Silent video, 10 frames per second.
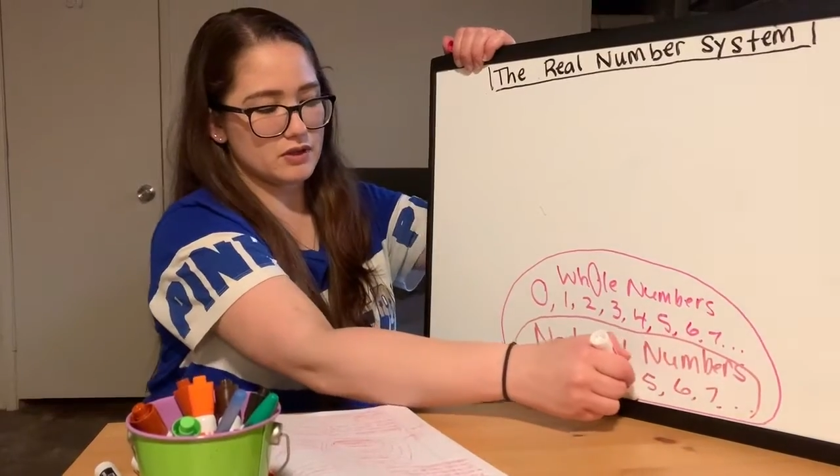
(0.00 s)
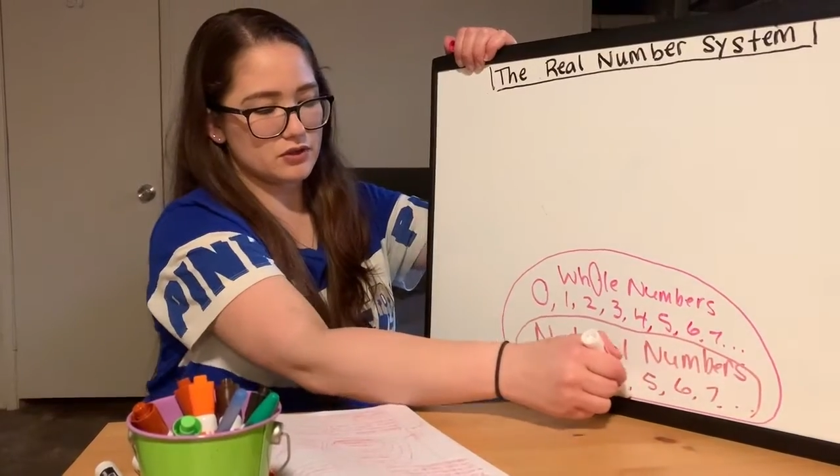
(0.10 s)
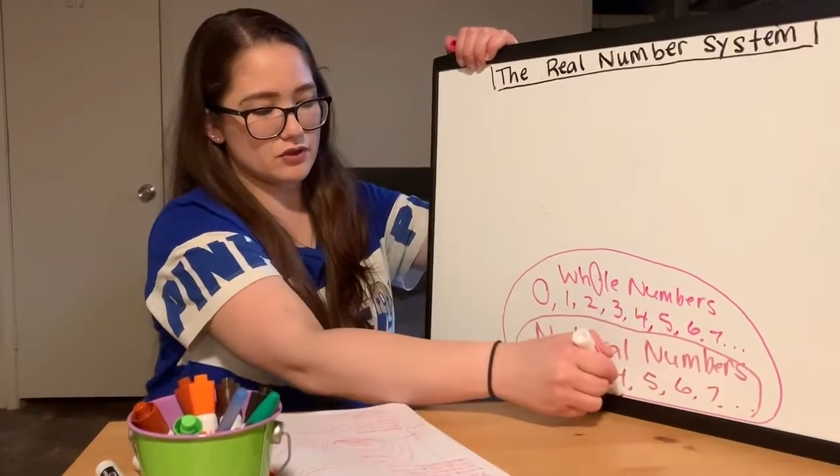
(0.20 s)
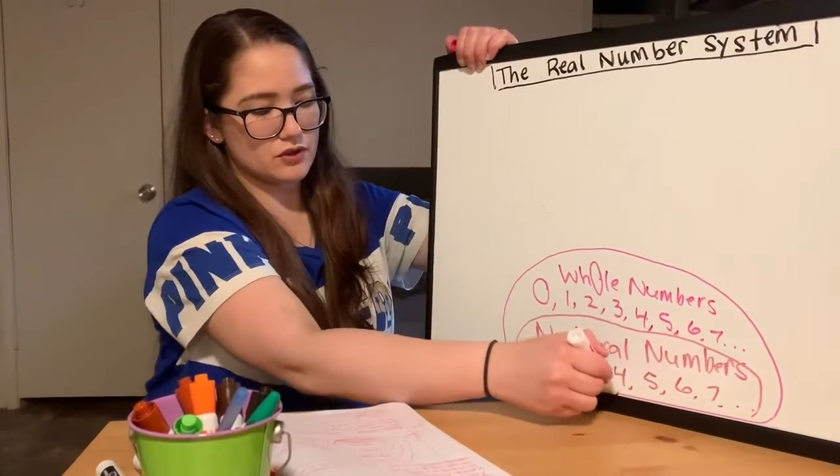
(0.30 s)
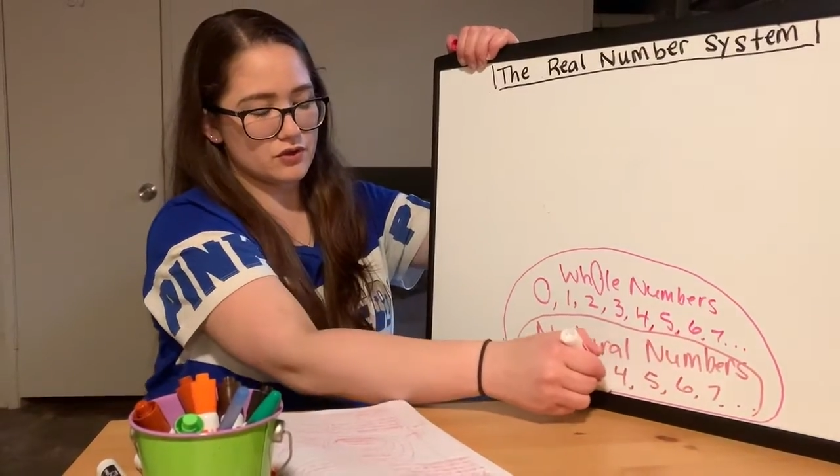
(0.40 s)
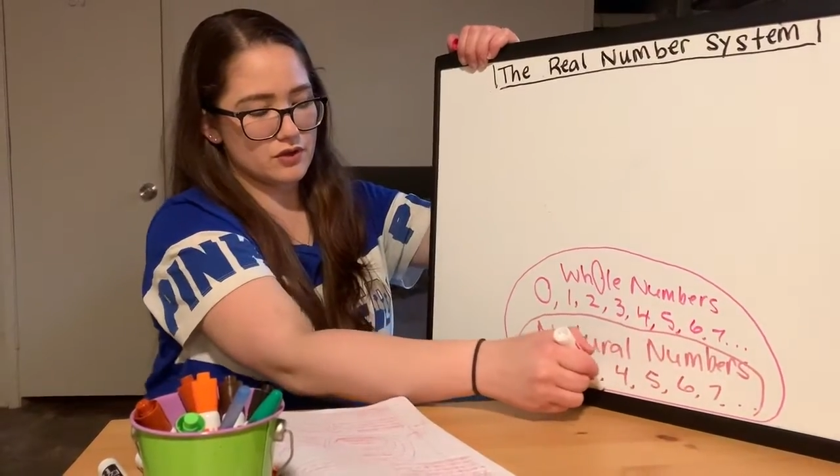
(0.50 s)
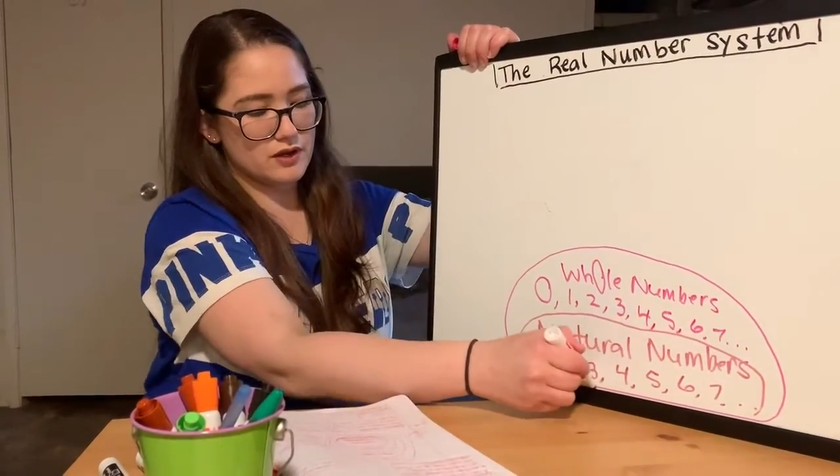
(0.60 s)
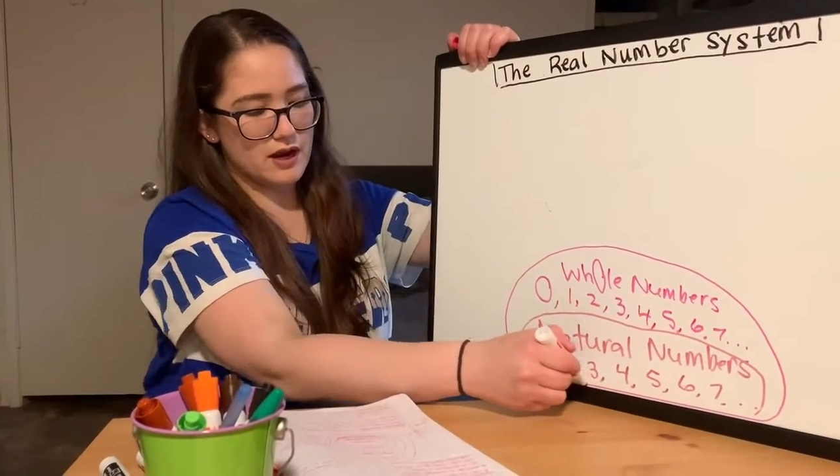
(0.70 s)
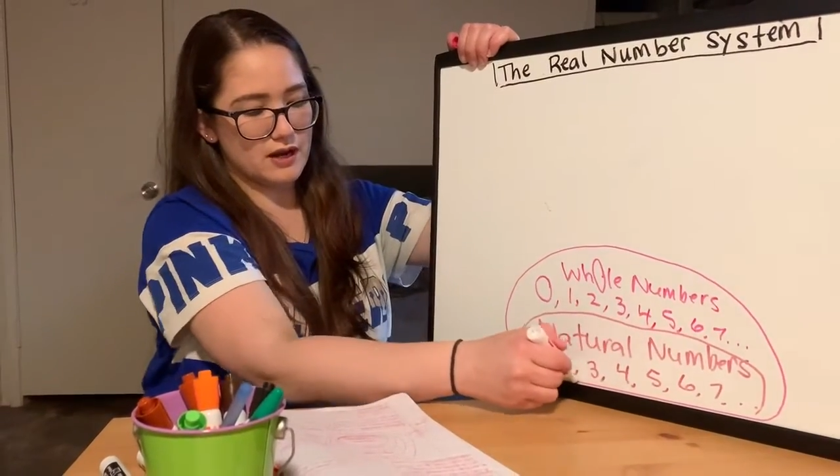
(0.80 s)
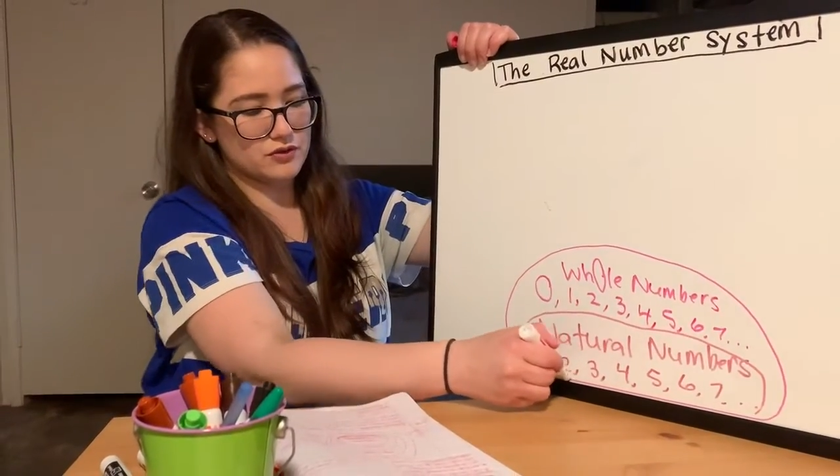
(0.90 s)
circle the
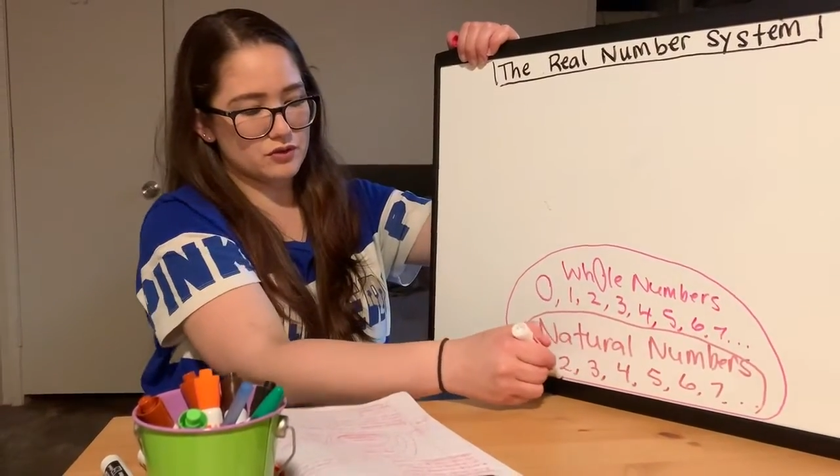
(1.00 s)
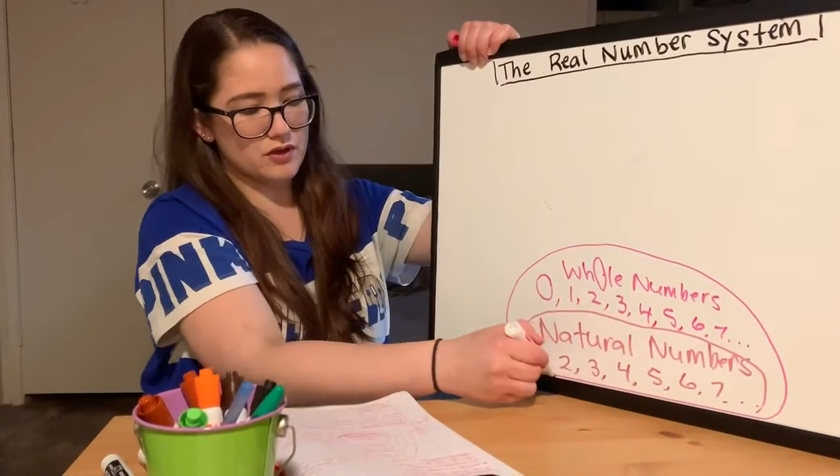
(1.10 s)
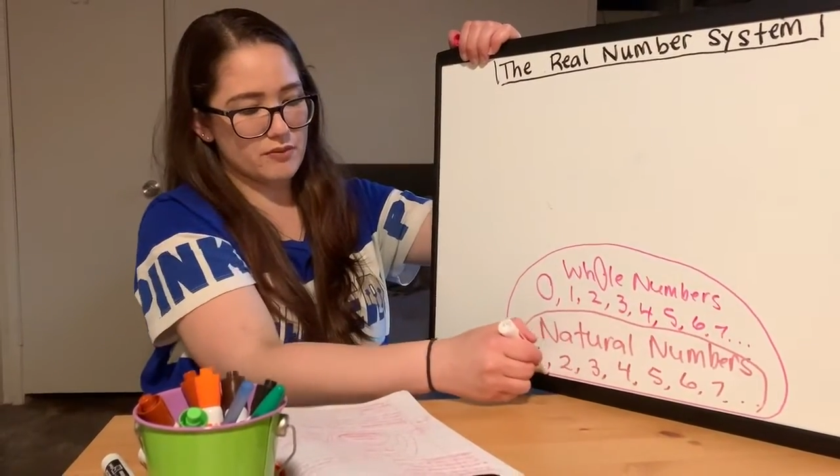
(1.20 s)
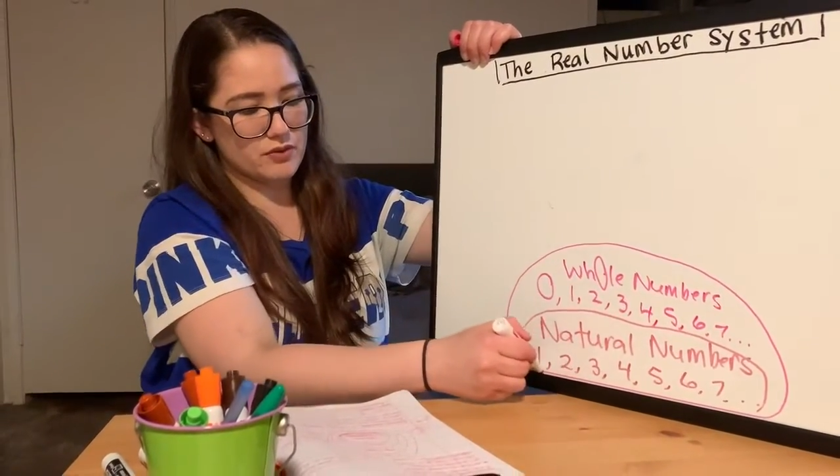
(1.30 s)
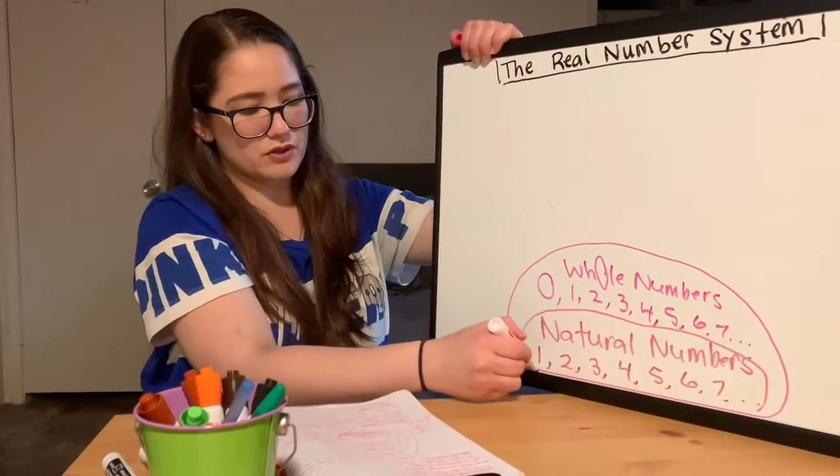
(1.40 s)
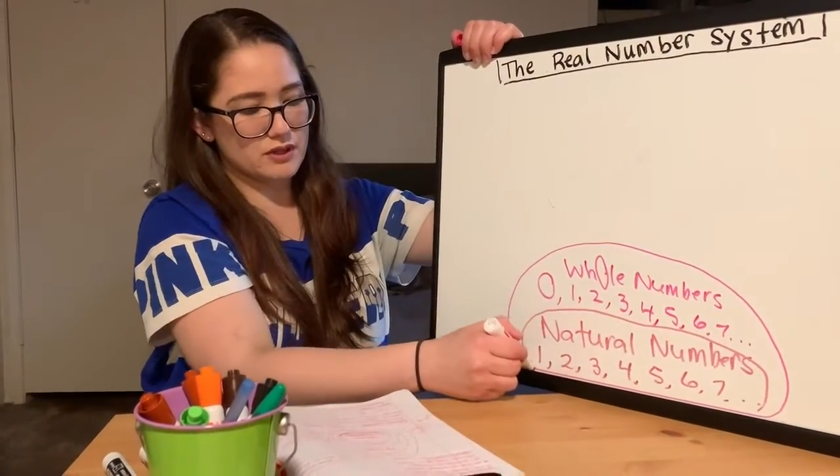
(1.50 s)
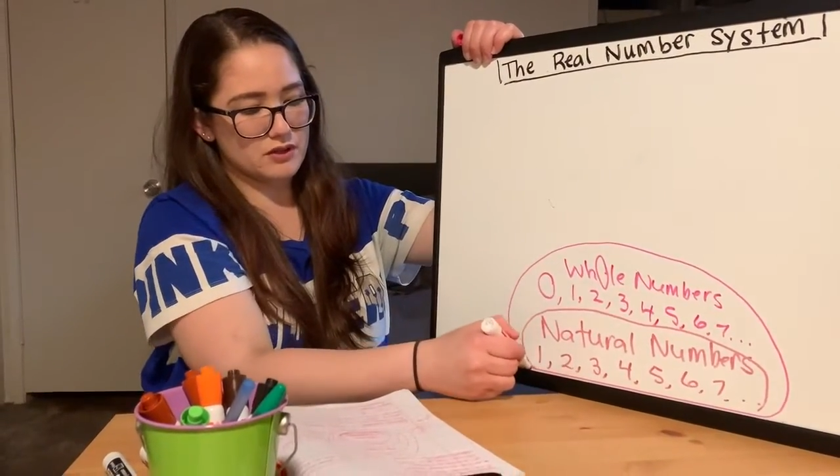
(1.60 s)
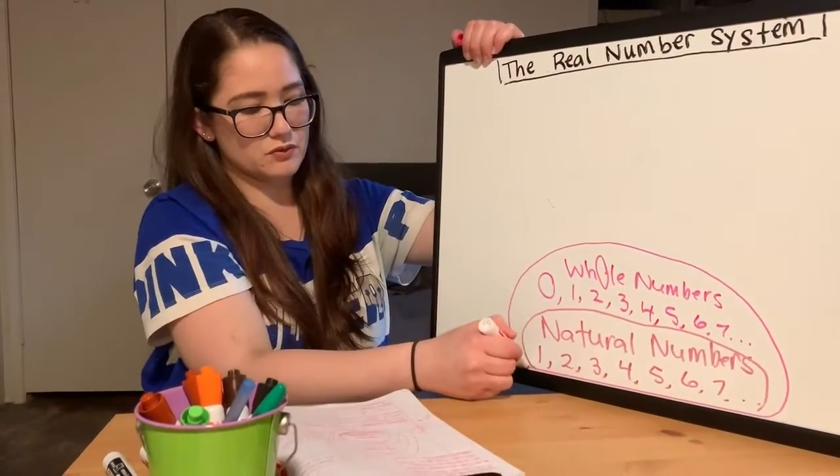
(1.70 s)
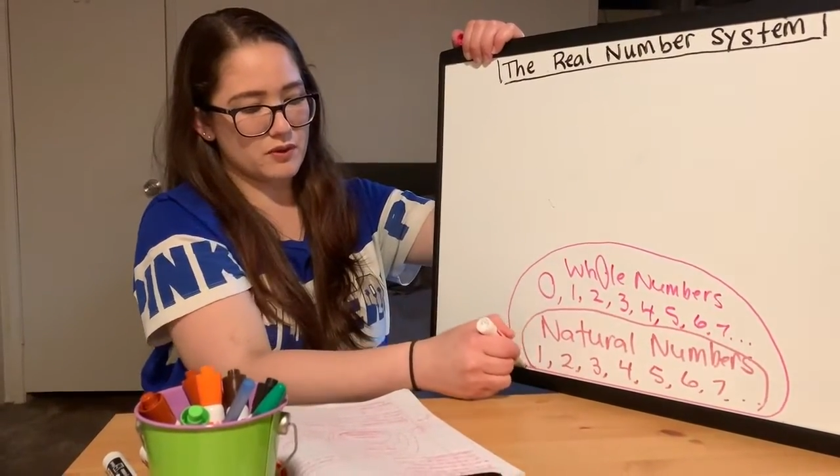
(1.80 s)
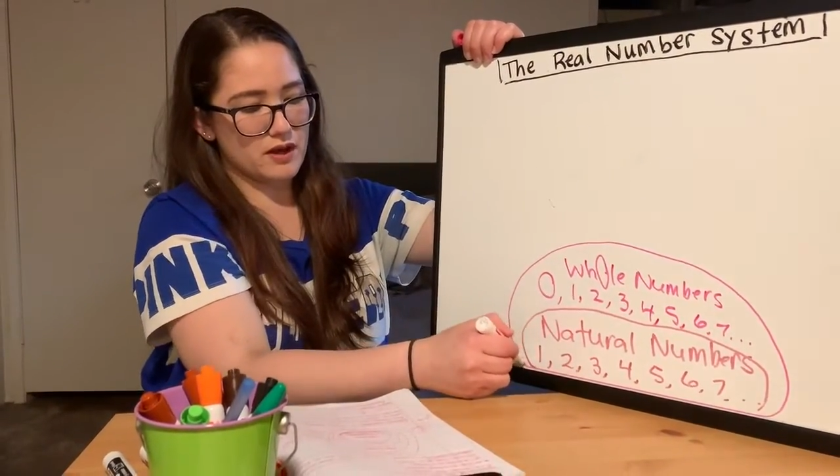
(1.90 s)
natural numbers
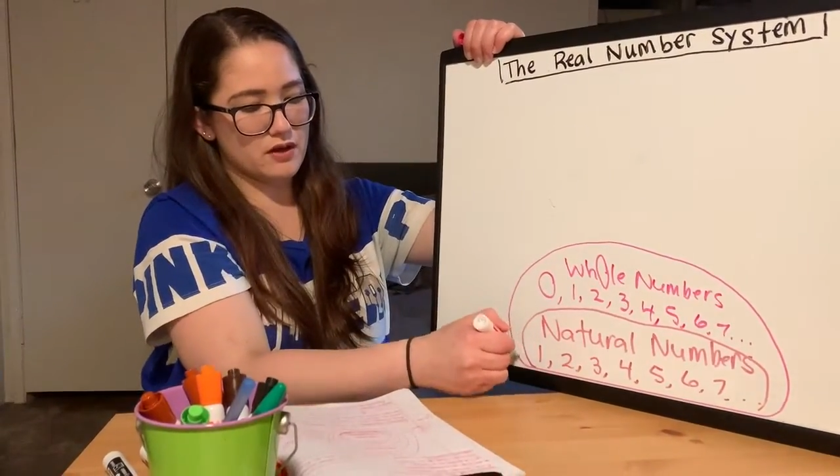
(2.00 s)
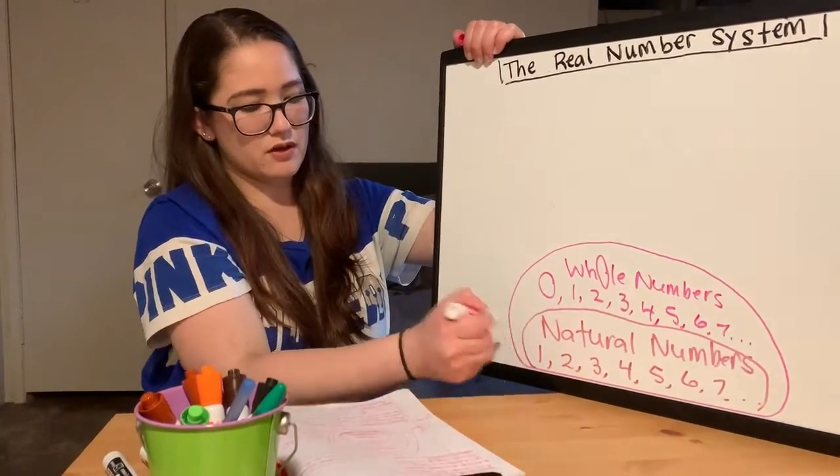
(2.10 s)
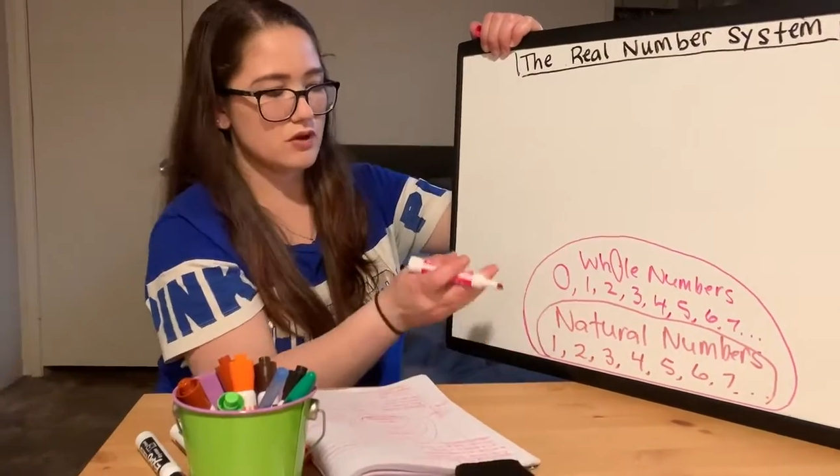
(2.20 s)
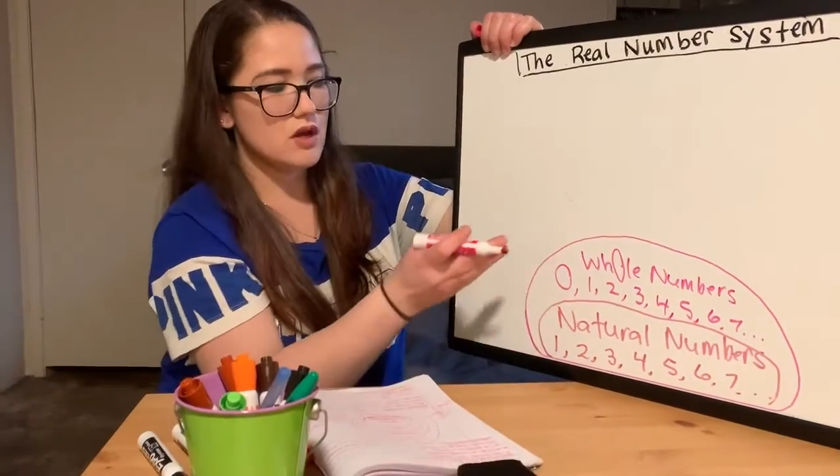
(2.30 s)
as well.